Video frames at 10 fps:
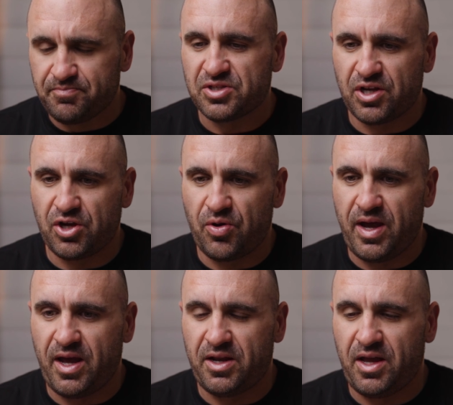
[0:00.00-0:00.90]
it's going to go
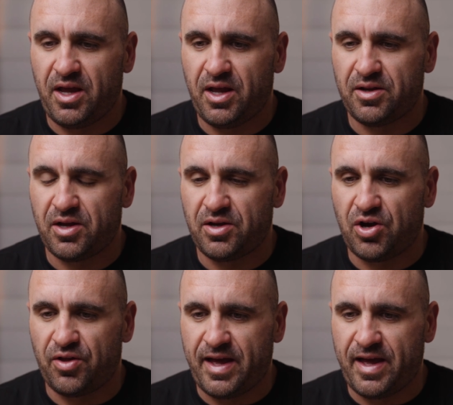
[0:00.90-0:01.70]
ahead and call